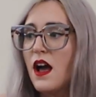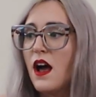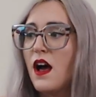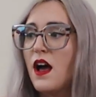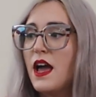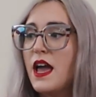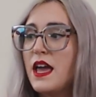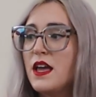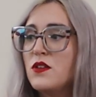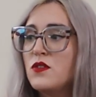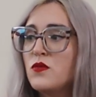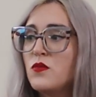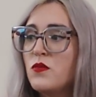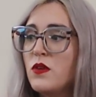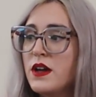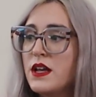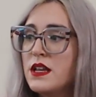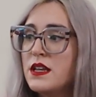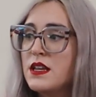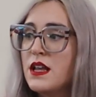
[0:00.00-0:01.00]
And
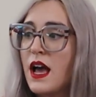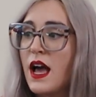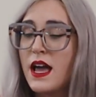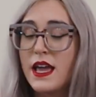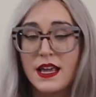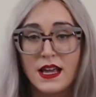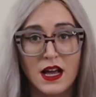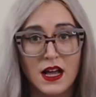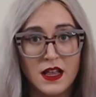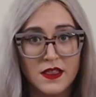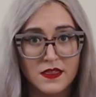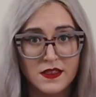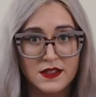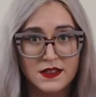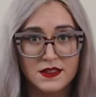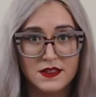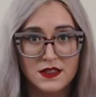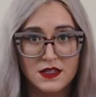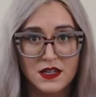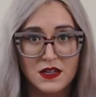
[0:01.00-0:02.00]
when I got
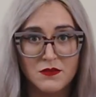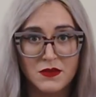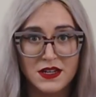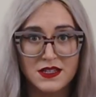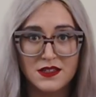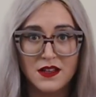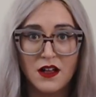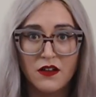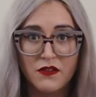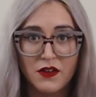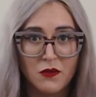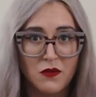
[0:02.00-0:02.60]
this tea myself,